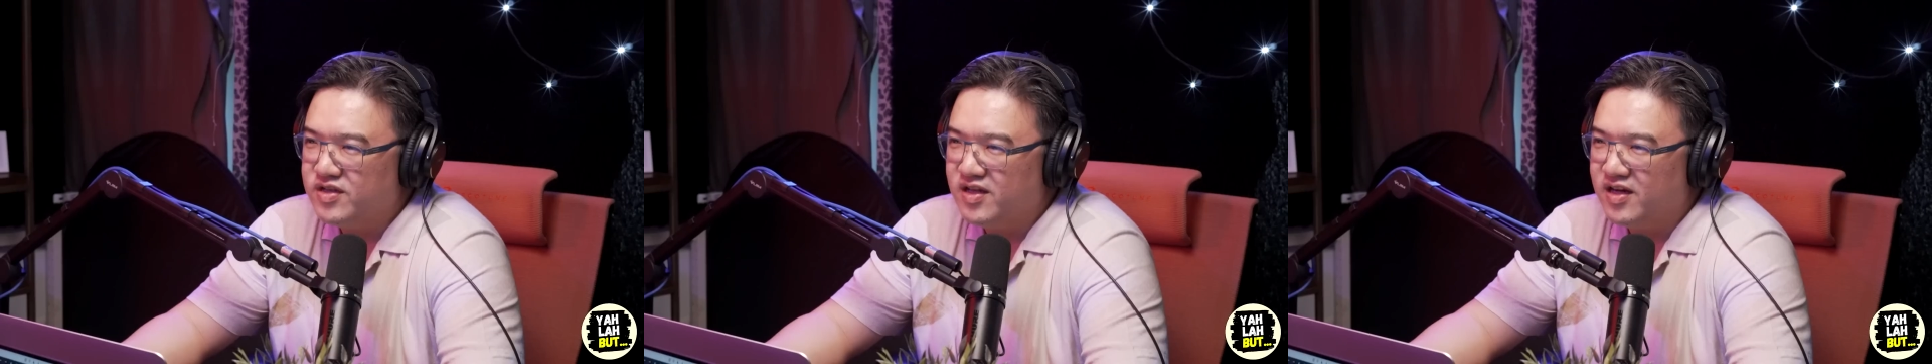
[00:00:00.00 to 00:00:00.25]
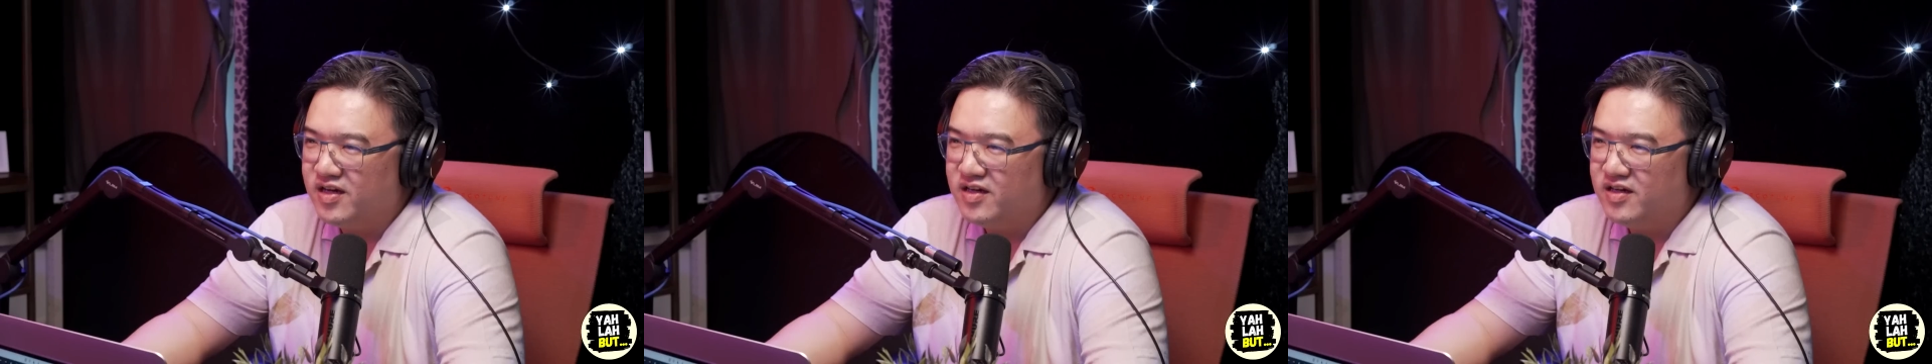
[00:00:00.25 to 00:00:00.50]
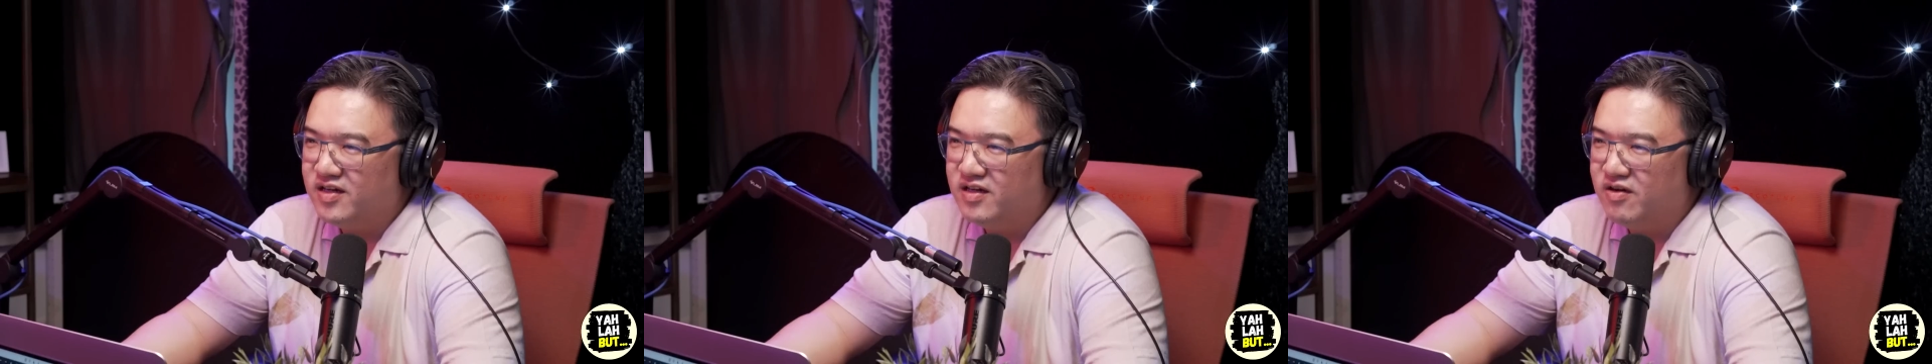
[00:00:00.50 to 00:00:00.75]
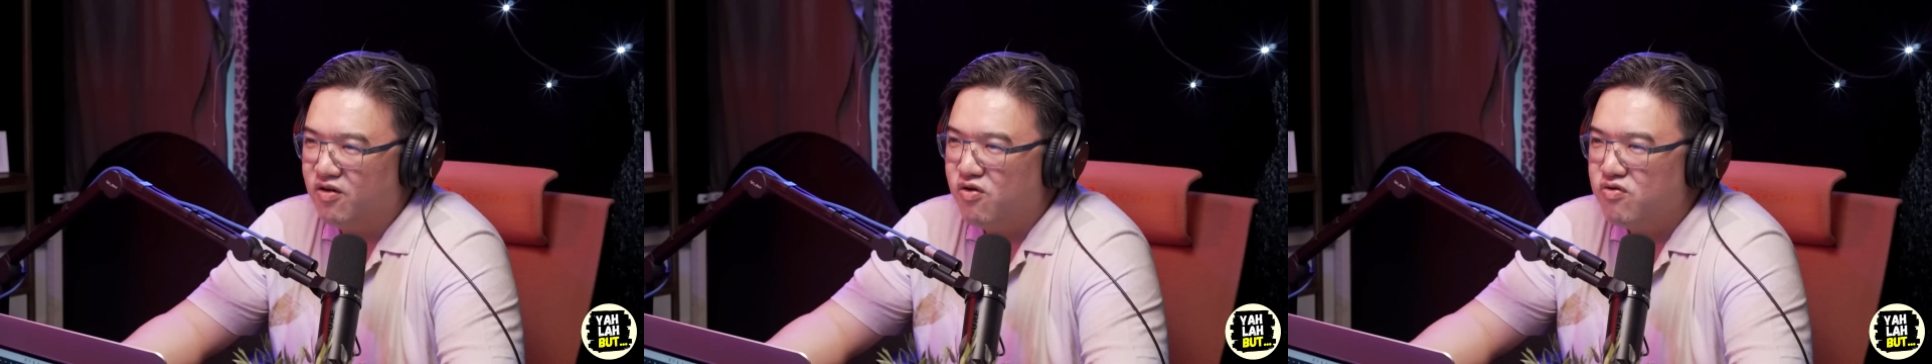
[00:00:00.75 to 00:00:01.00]
it like
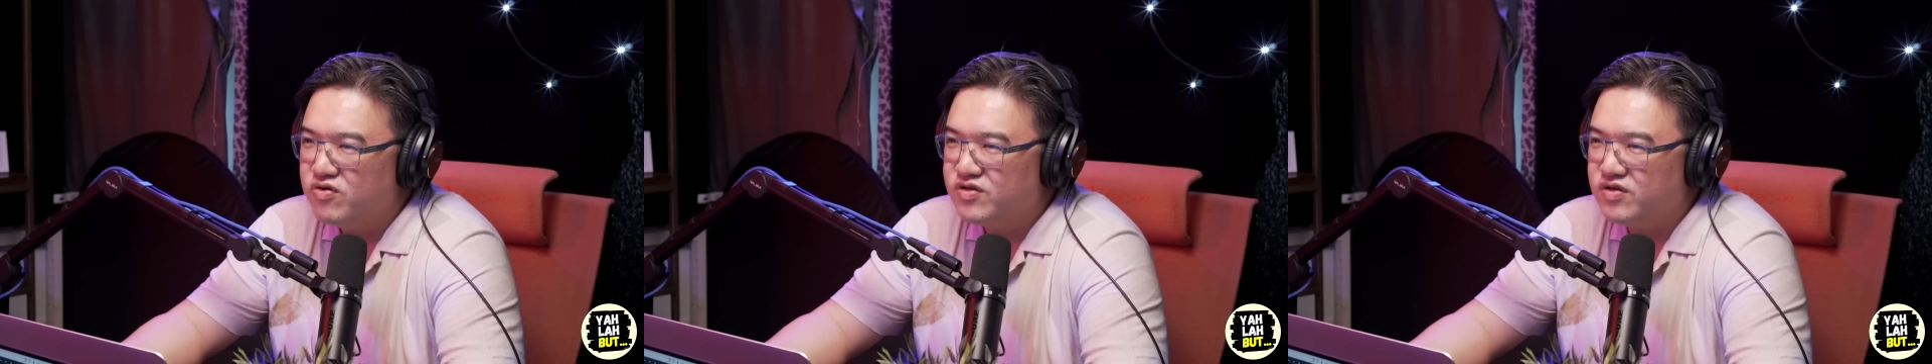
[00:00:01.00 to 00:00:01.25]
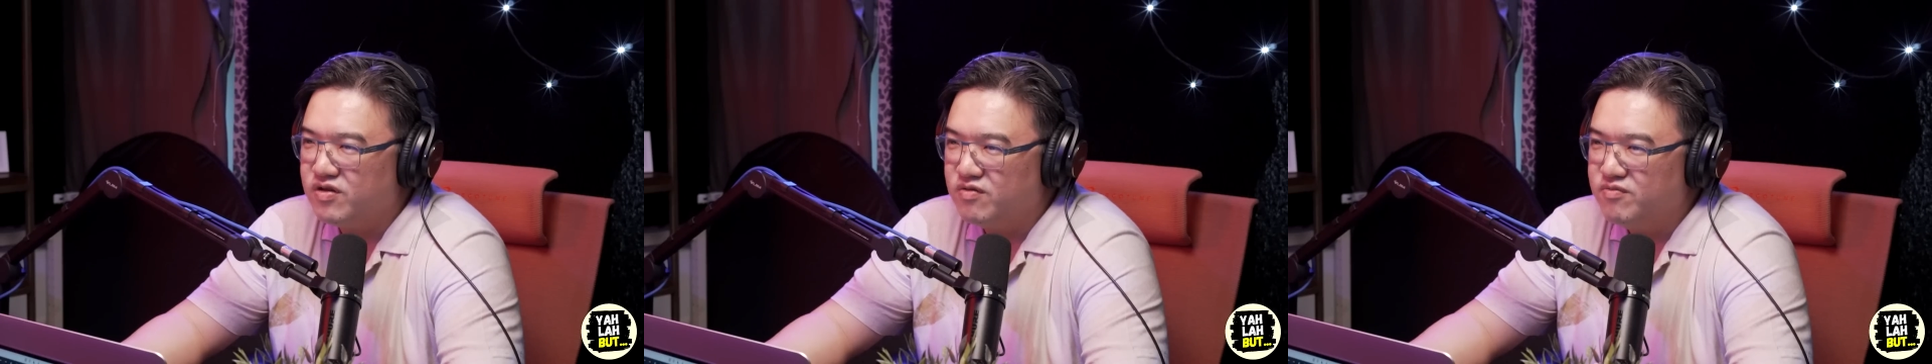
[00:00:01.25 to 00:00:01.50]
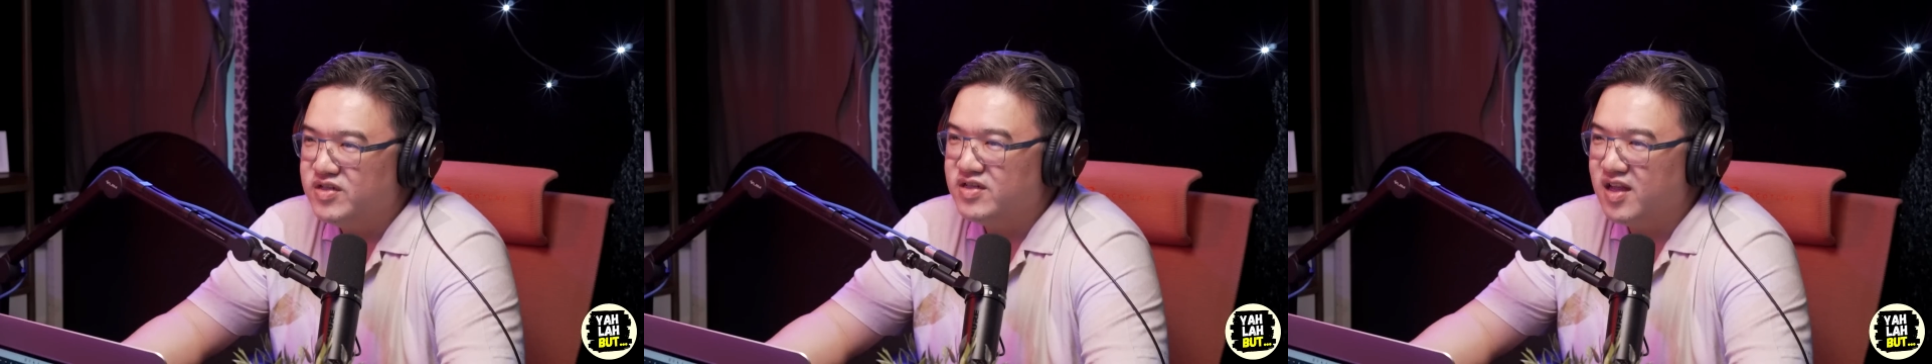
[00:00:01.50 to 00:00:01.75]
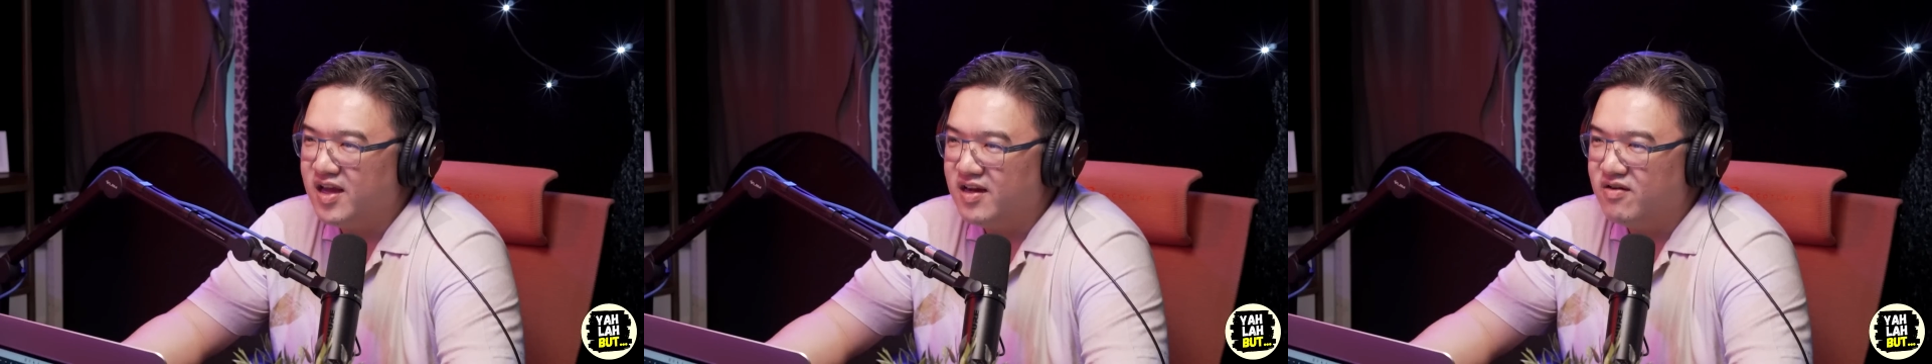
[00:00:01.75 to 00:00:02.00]
a hoax or a
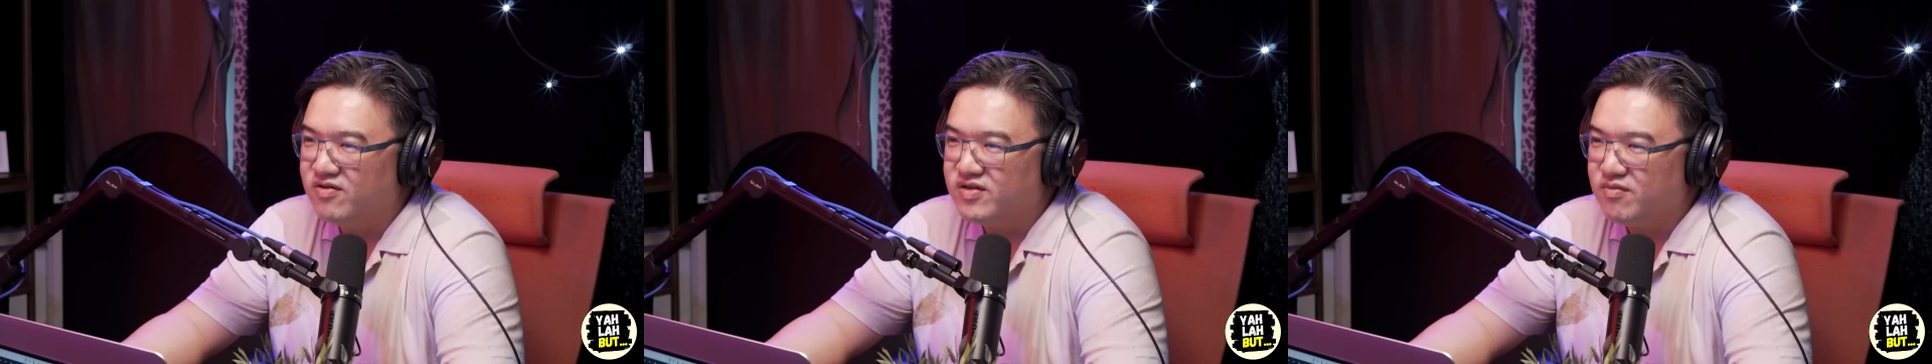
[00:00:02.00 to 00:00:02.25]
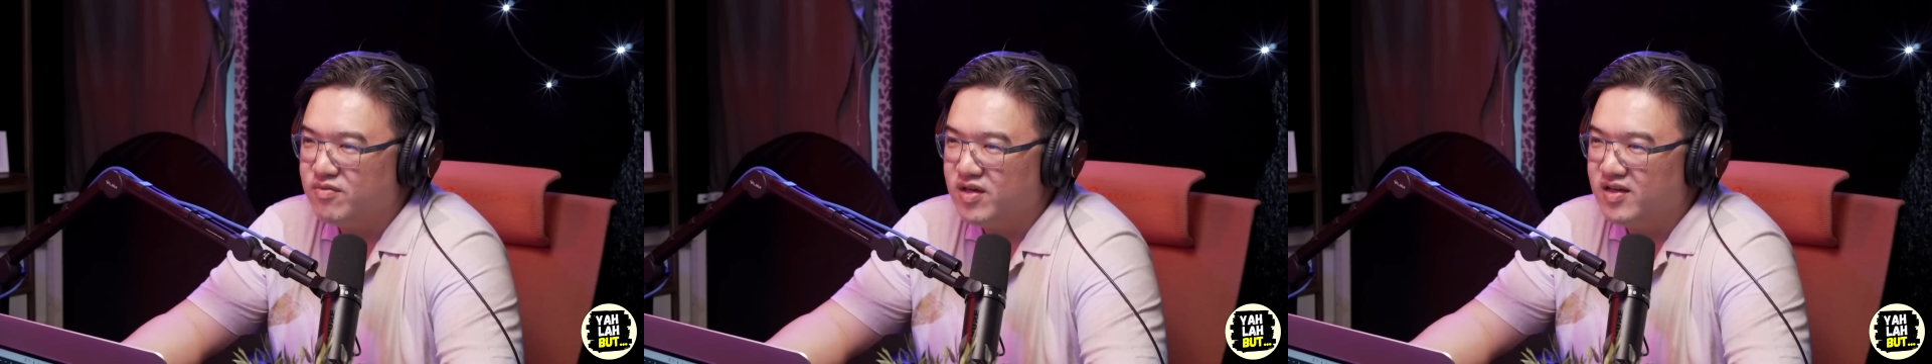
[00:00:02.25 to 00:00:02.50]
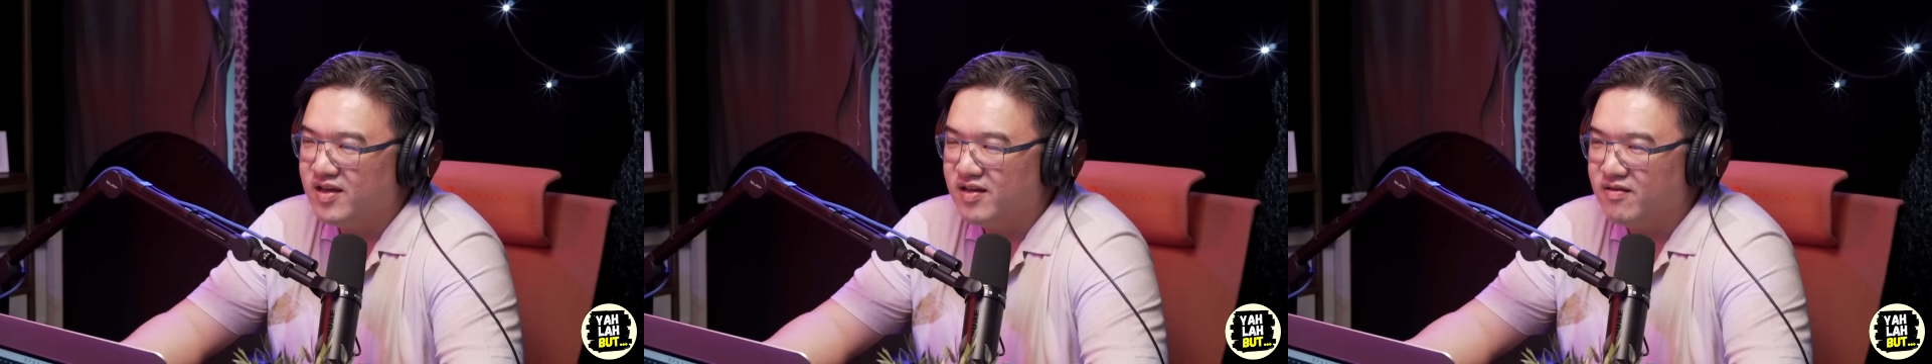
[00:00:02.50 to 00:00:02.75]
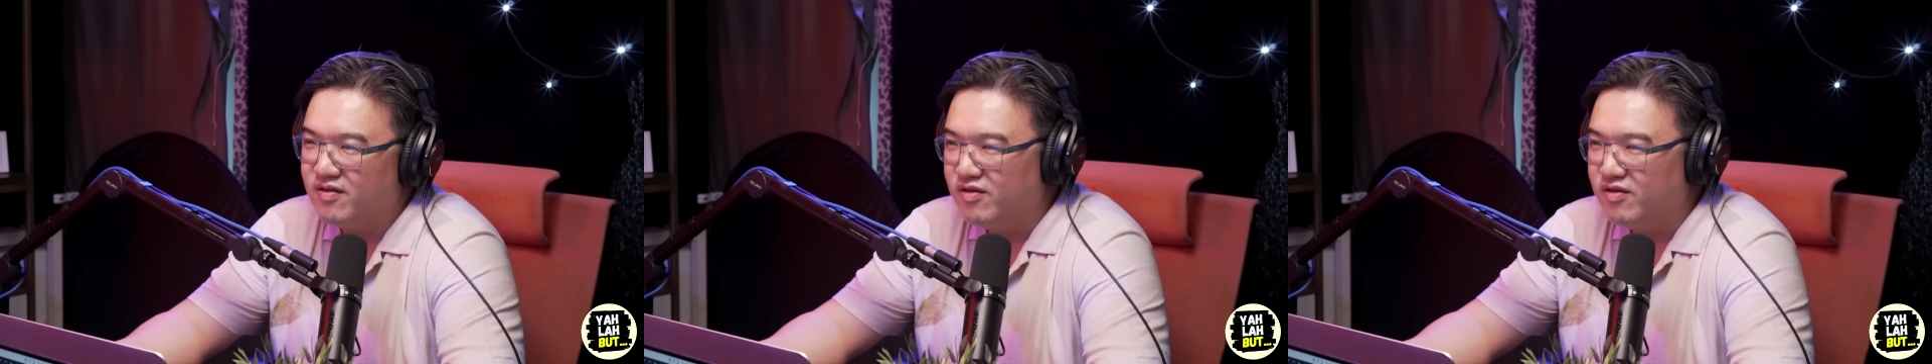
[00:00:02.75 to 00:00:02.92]
mistake or something that,